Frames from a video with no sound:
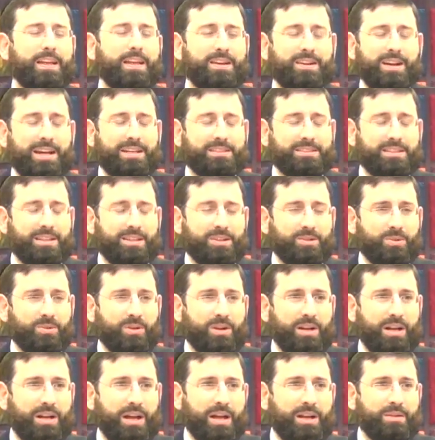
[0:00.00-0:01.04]
You're asking the
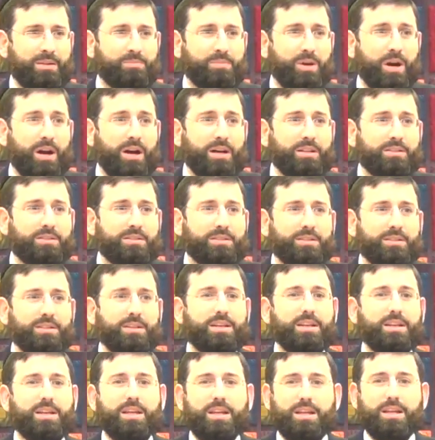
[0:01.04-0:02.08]
wrong guy.
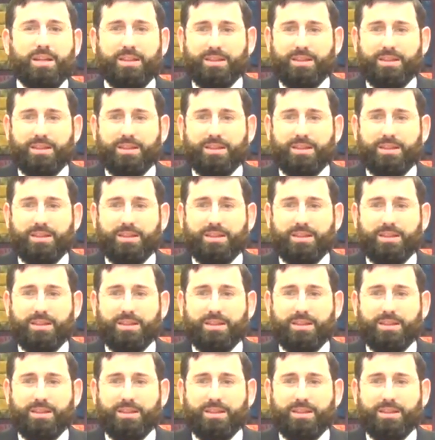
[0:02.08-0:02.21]
But